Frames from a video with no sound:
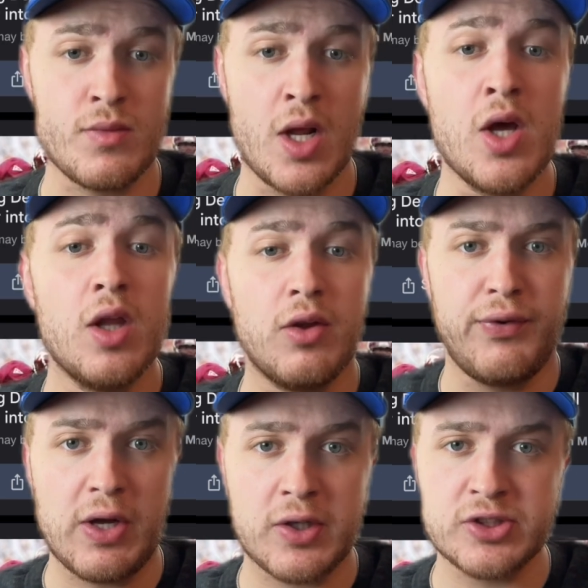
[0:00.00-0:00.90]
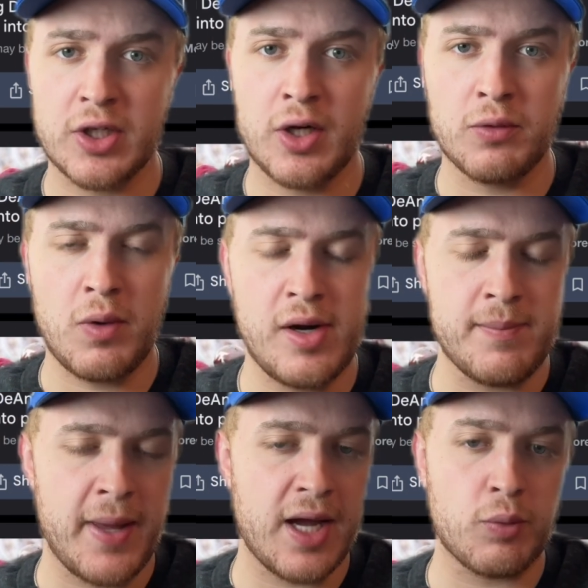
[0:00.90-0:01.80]
Falcons are going to run it back with the
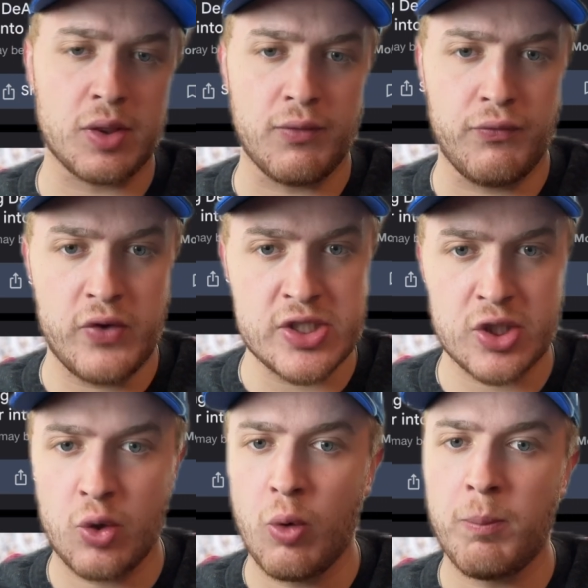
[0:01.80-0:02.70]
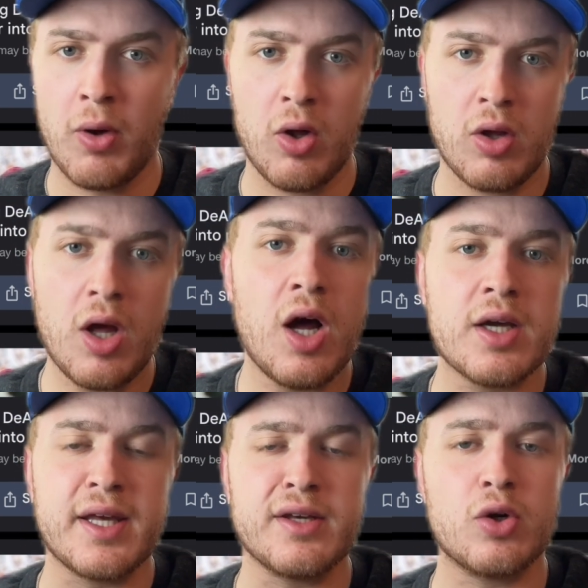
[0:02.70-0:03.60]
physical ball-hawking
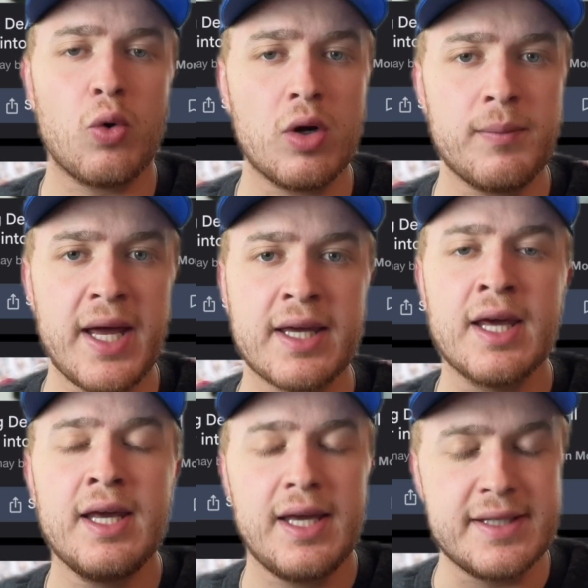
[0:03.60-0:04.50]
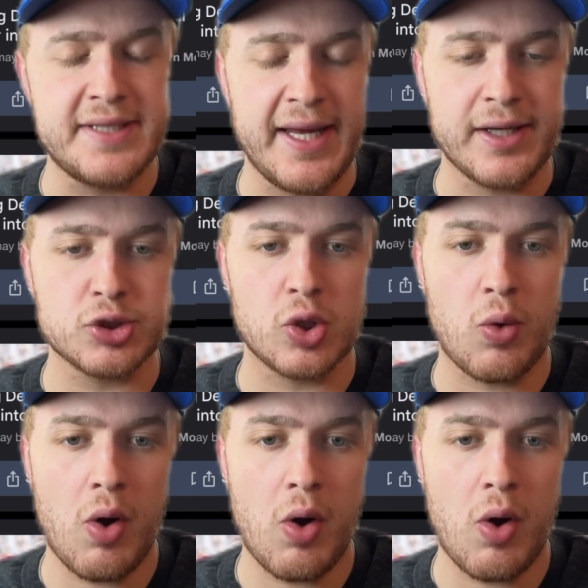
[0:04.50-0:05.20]
cornerback in D'Angelo Hall.